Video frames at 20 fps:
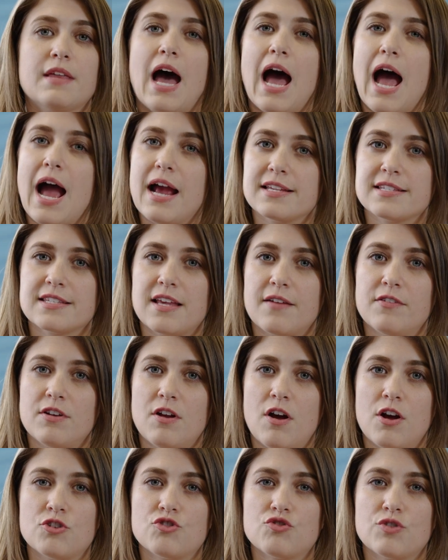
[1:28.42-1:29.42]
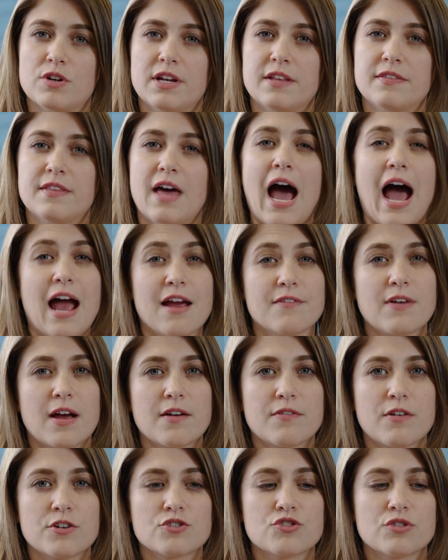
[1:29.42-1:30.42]
the i700 and the
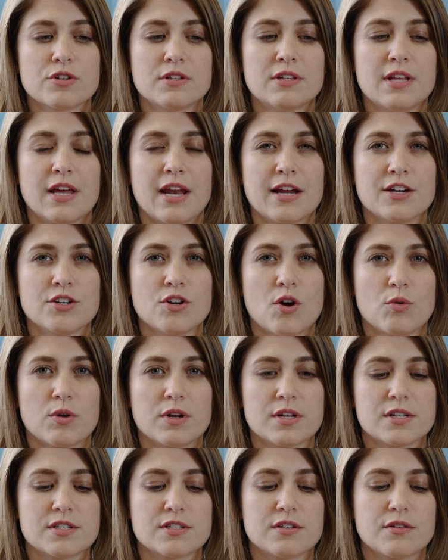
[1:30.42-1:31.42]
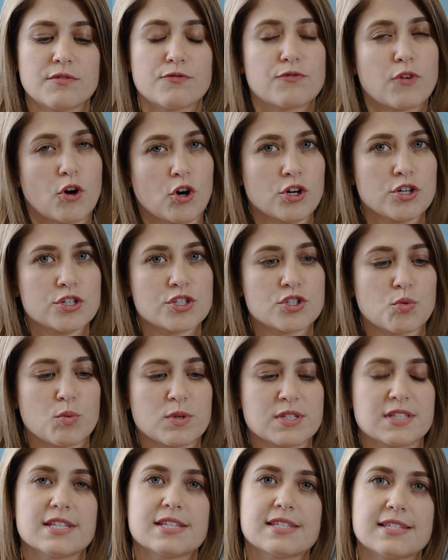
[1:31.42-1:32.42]
i500 that I noticed first
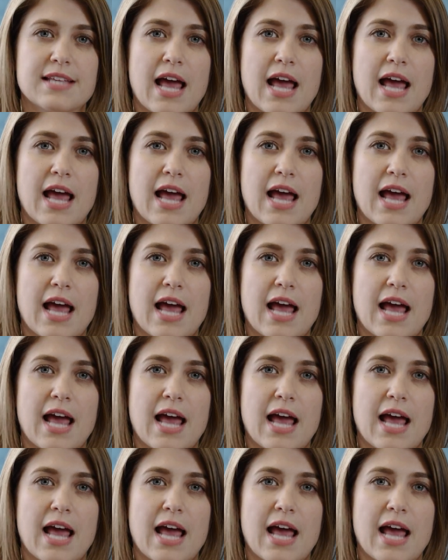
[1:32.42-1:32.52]
was the